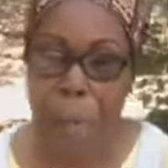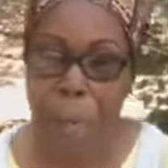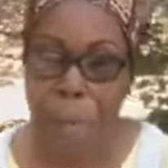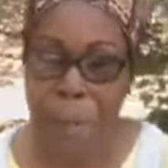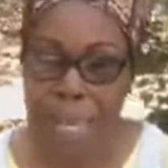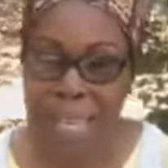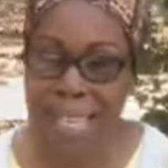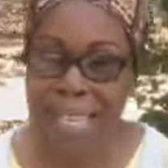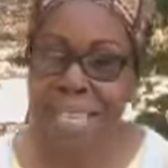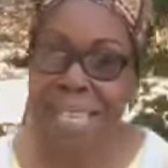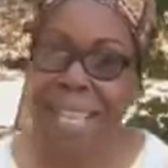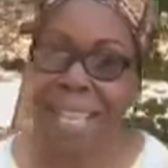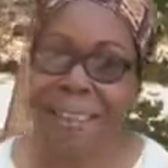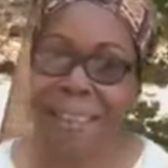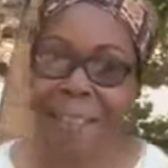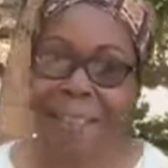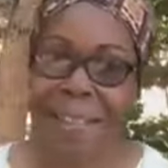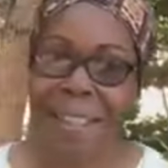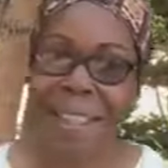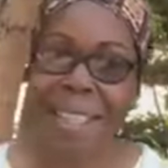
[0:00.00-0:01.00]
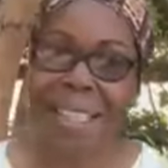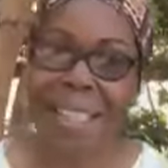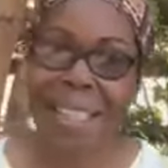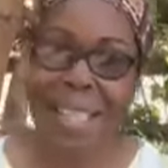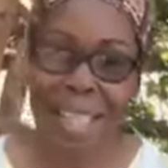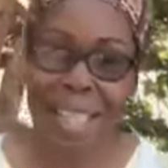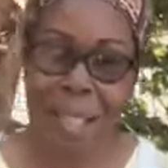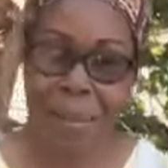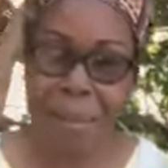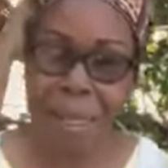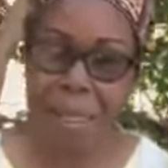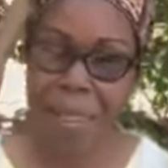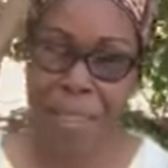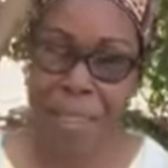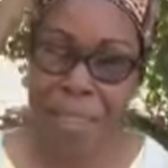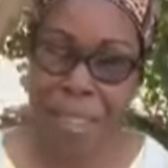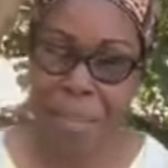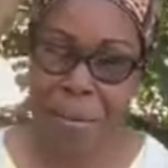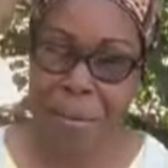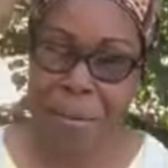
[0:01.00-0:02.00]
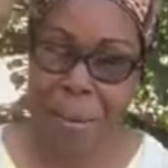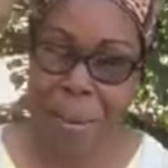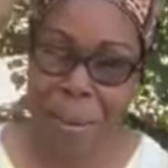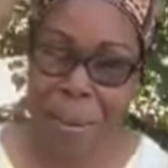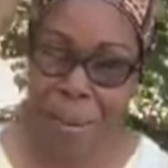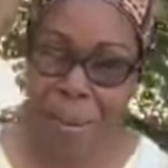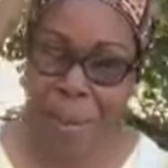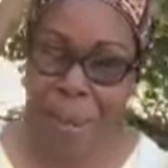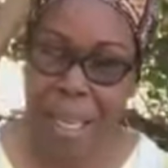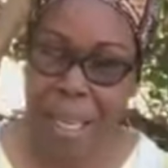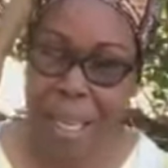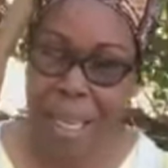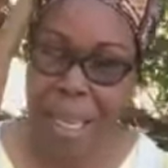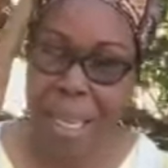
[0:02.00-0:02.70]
but nevertheless my sister and brother